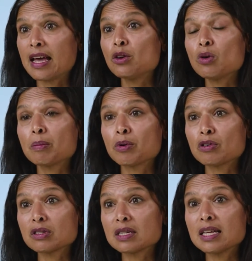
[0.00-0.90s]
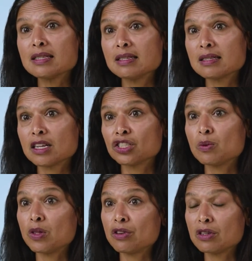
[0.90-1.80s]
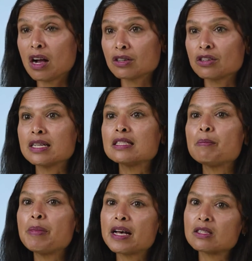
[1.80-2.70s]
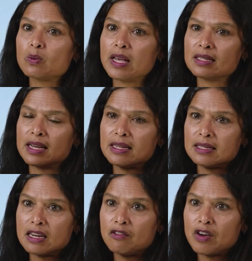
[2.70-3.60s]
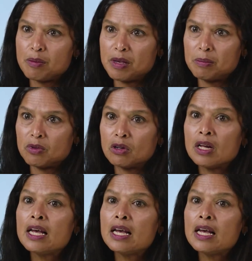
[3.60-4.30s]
and or personalized discussion with your doctor is the best way to identify people,